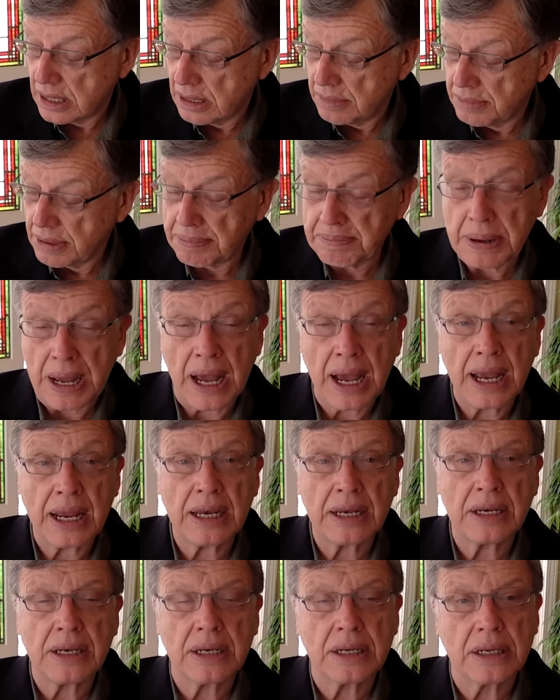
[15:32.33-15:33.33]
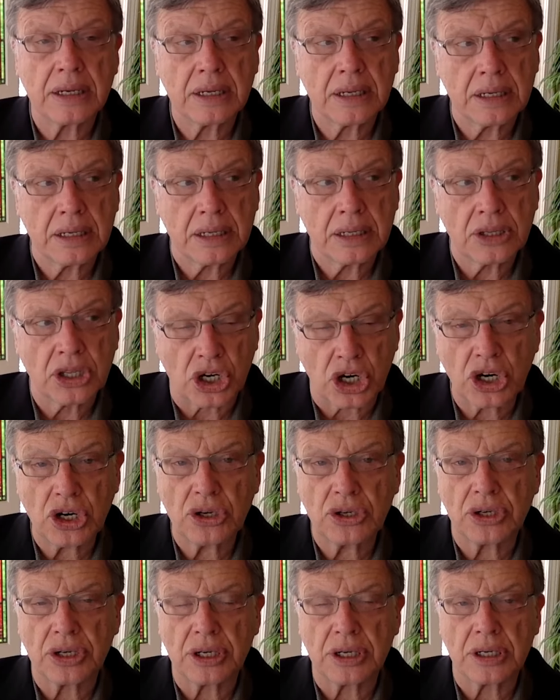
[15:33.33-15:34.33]
but behind the
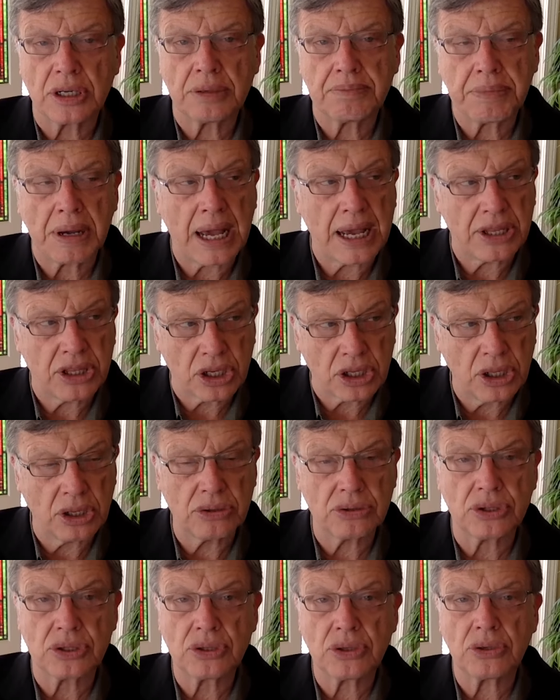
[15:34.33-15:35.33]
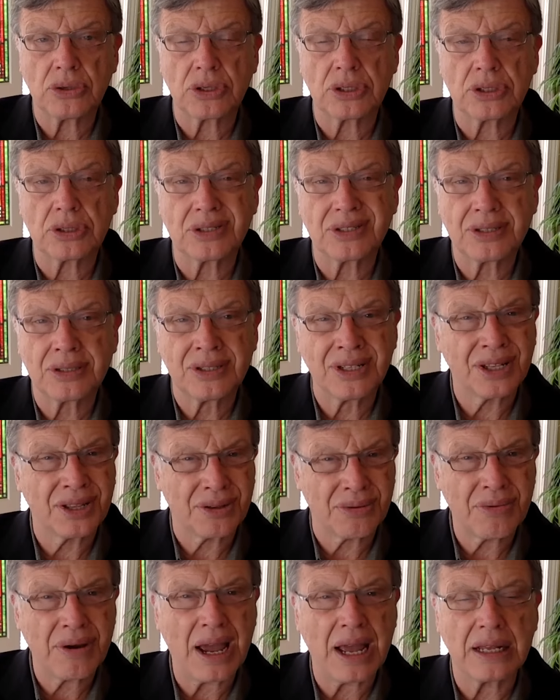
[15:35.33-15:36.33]
curtain, behind the closed doors, the
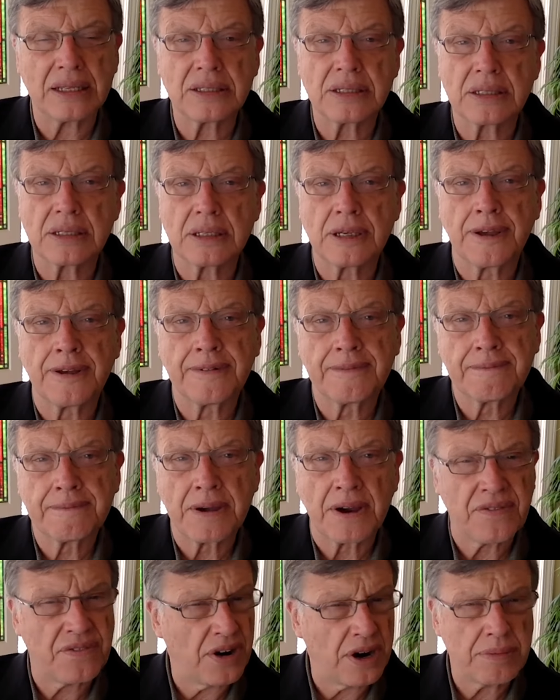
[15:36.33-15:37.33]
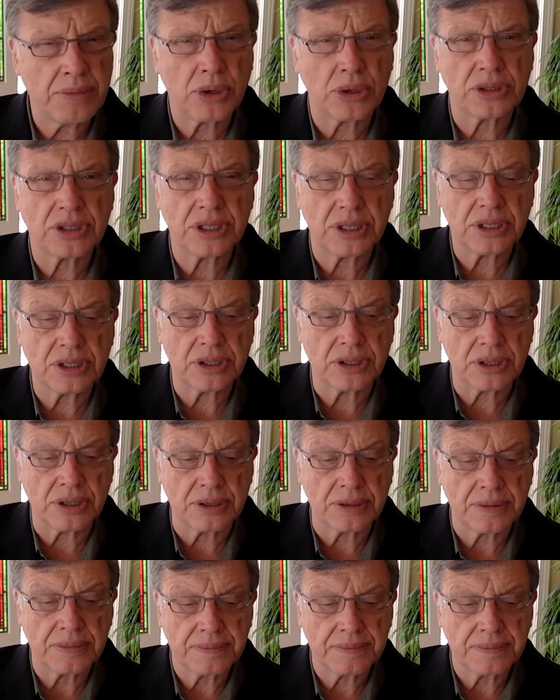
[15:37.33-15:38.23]
threats are far more sinister